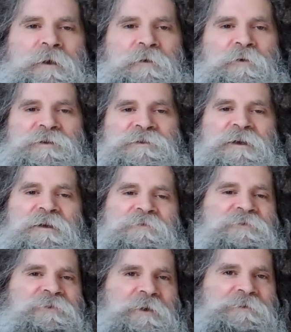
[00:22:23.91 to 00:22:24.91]
Anyways,
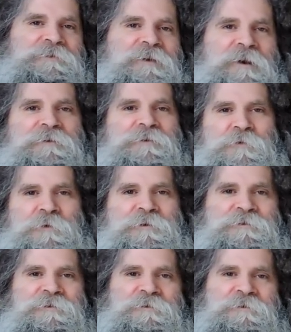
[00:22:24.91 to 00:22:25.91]
that's it. I just
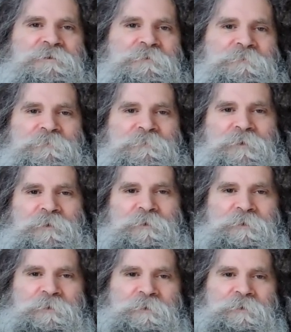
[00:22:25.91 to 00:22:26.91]
wanted to
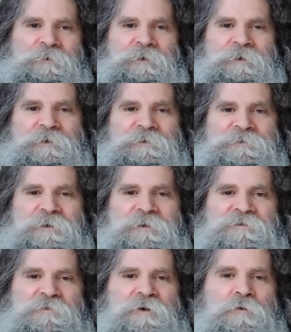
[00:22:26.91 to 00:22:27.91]
say
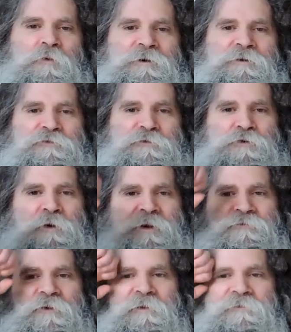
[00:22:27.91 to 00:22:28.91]
it's been a wonderful
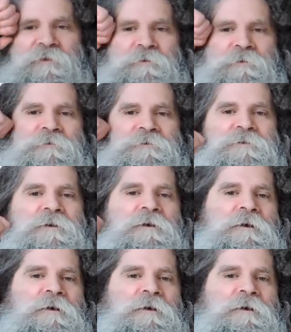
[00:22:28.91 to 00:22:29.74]
25 years.